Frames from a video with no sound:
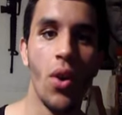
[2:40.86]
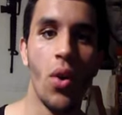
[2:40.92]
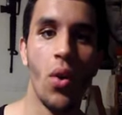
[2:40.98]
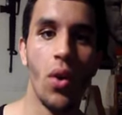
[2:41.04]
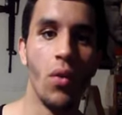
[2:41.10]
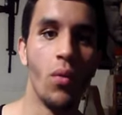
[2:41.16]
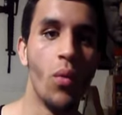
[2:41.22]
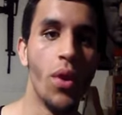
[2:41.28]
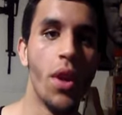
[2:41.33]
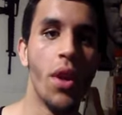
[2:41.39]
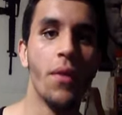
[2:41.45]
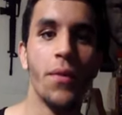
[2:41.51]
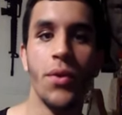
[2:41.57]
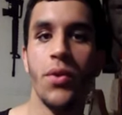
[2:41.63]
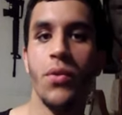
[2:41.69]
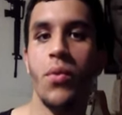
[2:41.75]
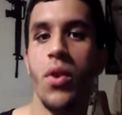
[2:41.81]
or
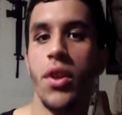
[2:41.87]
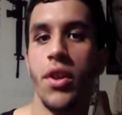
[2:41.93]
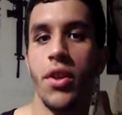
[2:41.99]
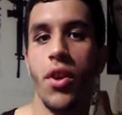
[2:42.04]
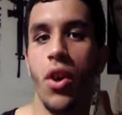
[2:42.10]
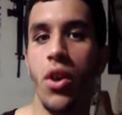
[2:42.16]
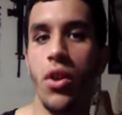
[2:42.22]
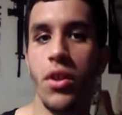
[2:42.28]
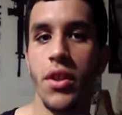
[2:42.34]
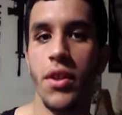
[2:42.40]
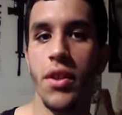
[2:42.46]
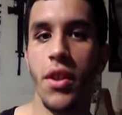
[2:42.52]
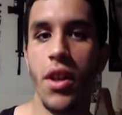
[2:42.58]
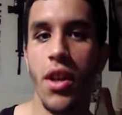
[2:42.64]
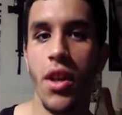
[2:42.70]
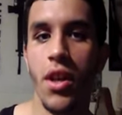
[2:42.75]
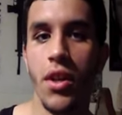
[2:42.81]
whatever you want to call it.
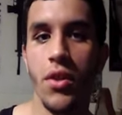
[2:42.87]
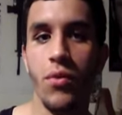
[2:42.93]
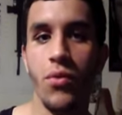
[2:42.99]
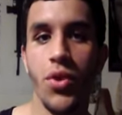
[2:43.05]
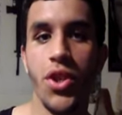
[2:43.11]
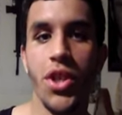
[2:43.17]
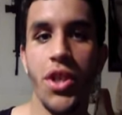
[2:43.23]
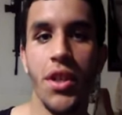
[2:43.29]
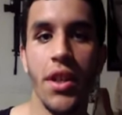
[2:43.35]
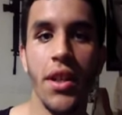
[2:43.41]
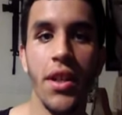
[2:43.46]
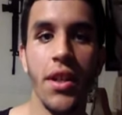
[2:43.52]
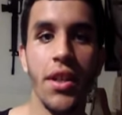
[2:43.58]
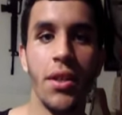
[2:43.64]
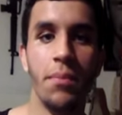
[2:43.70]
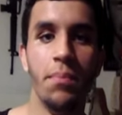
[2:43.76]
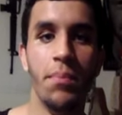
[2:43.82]
You just
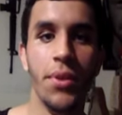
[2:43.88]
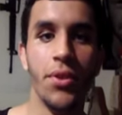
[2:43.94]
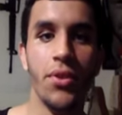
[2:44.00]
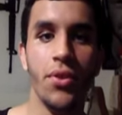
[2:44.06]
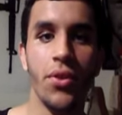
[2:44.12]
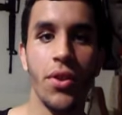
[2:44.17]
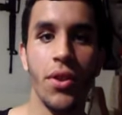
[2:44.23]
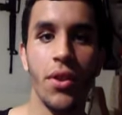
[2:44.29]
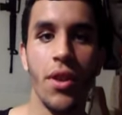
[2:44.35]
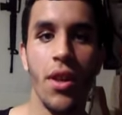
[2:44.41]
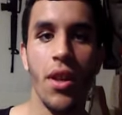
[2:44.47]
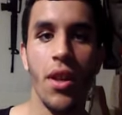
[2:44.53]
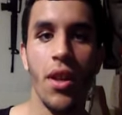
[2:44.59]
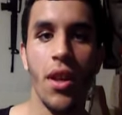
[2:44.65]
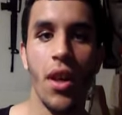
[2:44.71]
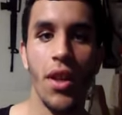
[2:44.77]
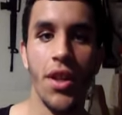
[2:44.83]
need to build
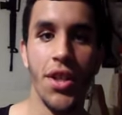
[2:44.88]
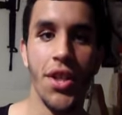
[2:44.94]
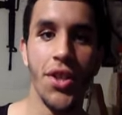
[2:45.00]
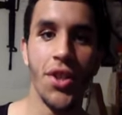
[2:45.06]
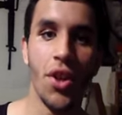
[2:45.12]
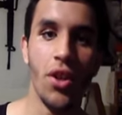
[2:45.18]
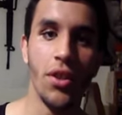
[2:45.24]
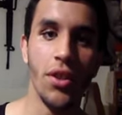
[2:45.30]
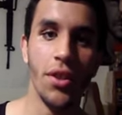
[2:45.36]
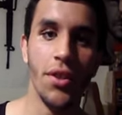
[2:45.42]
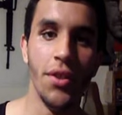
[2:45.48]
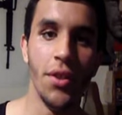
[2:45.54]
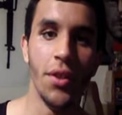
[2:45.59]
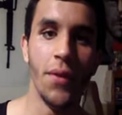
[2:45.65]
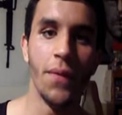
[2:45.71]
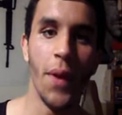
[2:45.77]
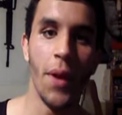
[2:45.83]
a solid
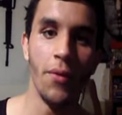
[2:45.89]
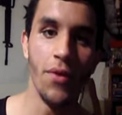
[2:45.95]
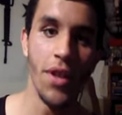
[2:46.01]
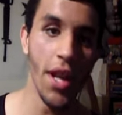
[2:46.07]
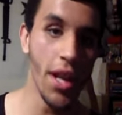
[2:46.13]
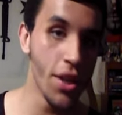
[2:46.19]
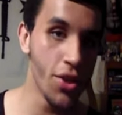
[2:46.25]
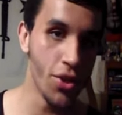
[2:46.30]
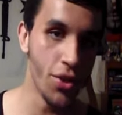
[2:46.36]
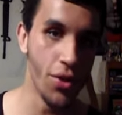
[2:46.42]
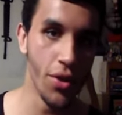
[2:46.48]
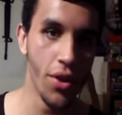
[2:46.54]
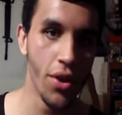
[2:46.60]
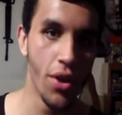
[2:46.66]
foundation.